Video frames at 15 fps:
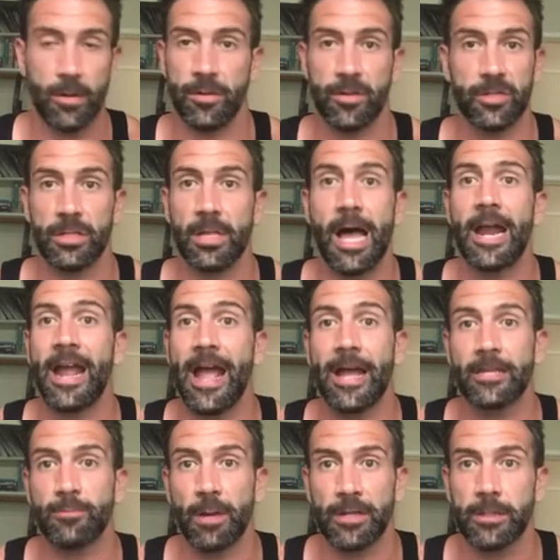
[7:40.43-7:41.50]
there's a lot of
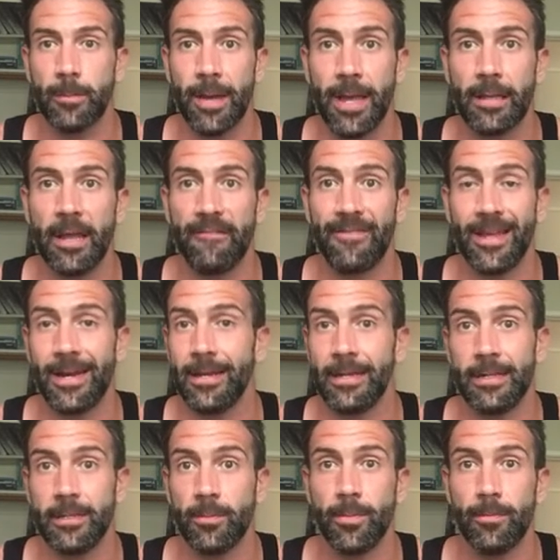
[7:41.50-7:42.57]
aspects of my life that I
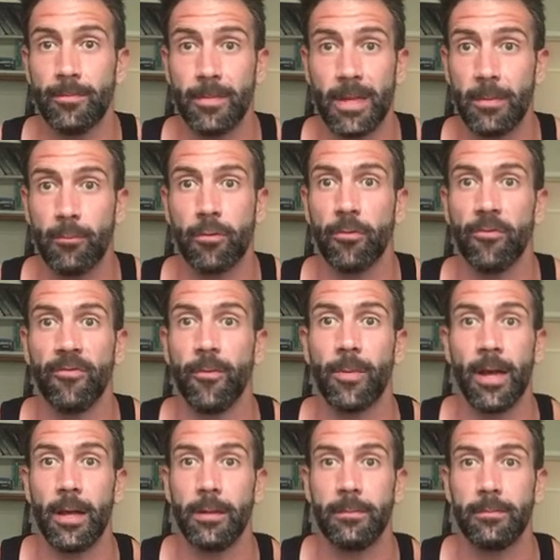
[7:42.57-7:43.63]
need to improve
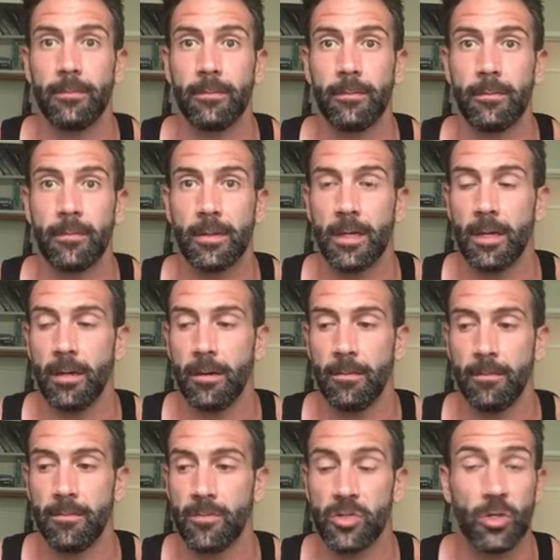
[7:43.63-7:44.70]
upon.
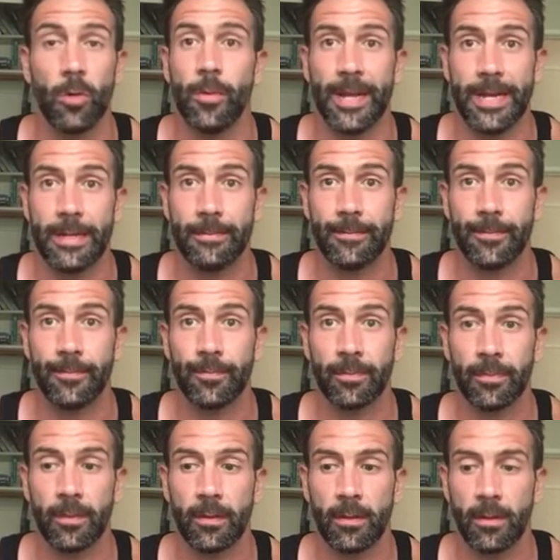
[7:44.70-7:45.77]
So many.
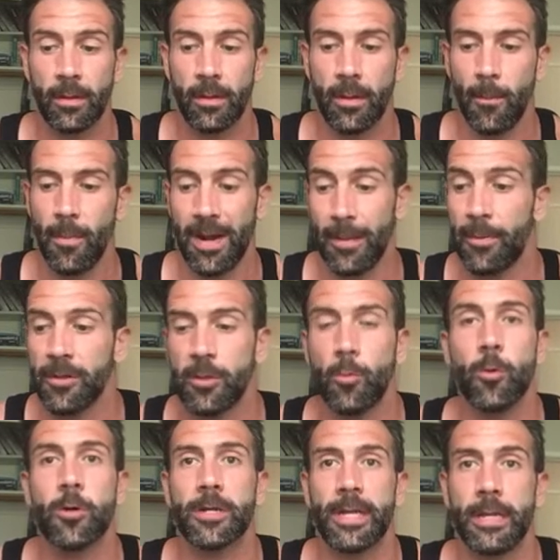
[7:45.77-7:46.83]
But I put the
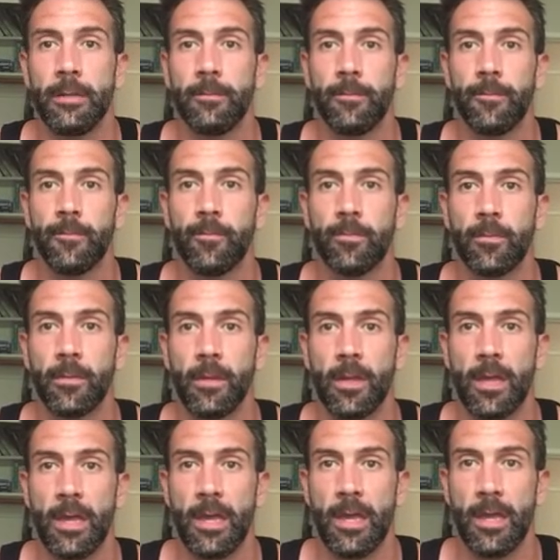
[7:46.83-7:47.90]
work
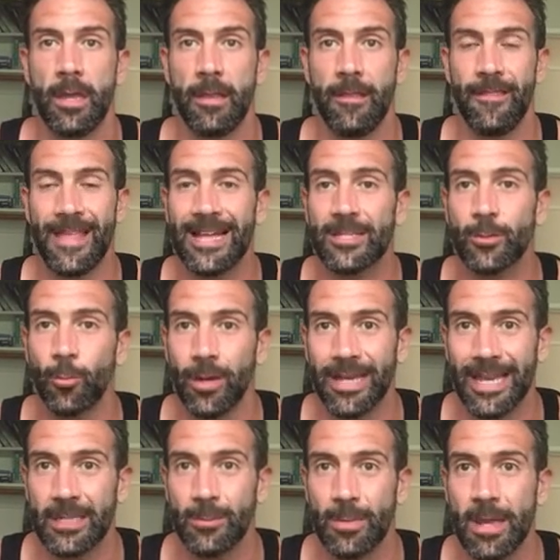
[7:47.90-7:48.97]
in. And that's what
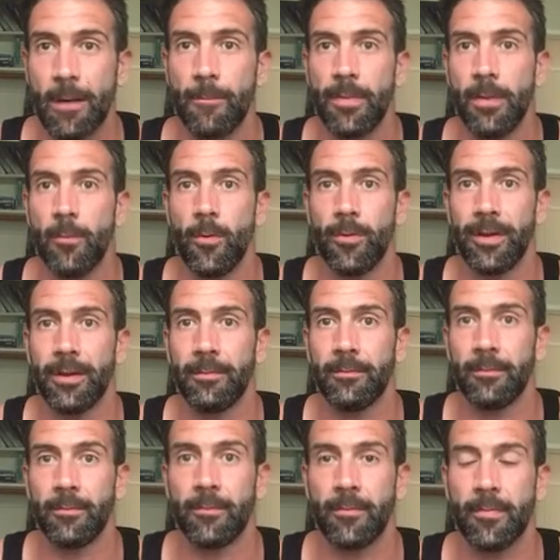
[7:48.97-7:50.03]
gets me up in the morning.
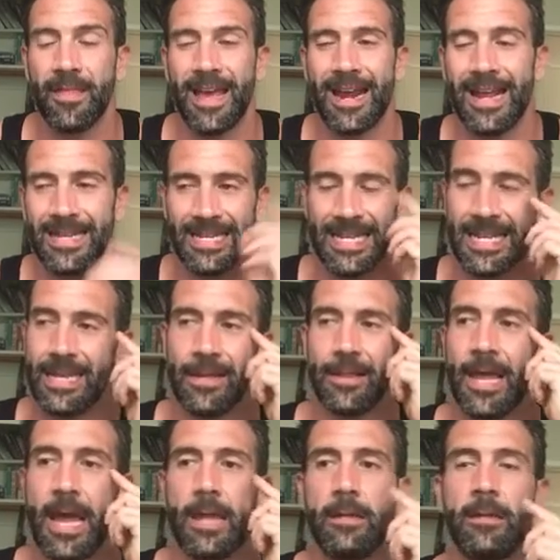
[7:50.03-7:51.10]
That idea
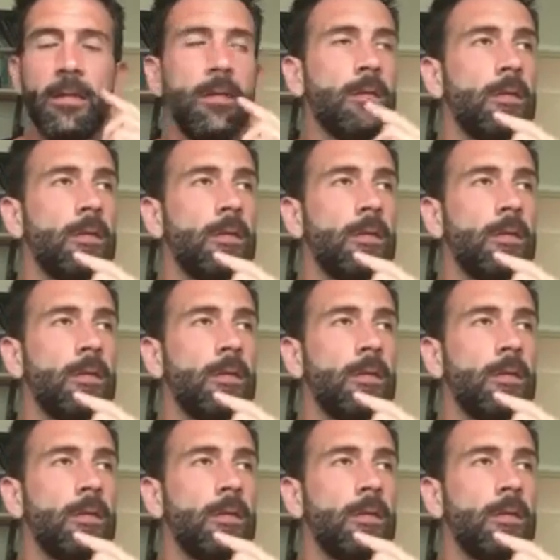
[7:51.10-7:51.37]
that